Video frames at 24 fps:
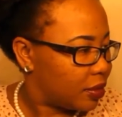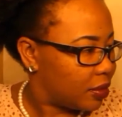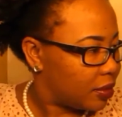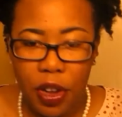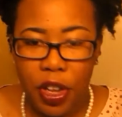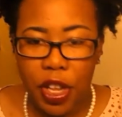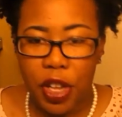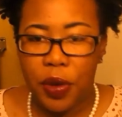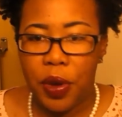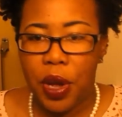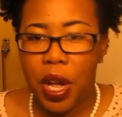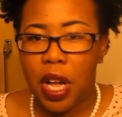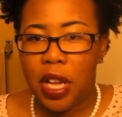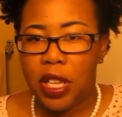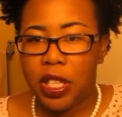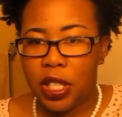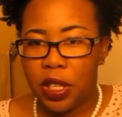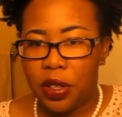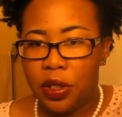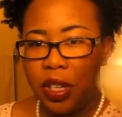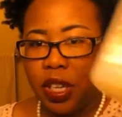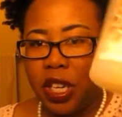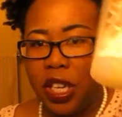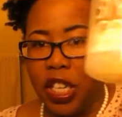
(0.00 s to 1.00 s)
Oh, you
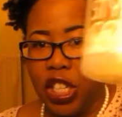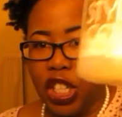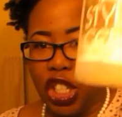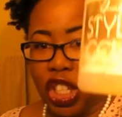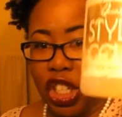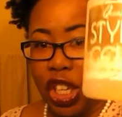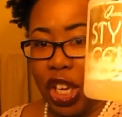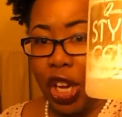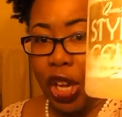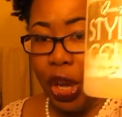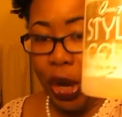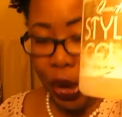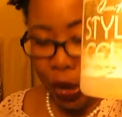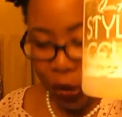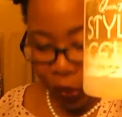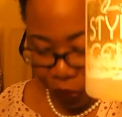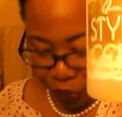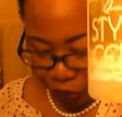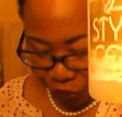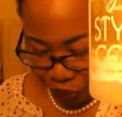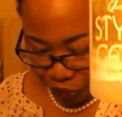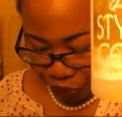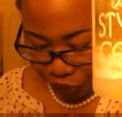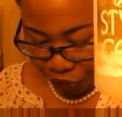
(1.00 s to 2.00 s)
also need gel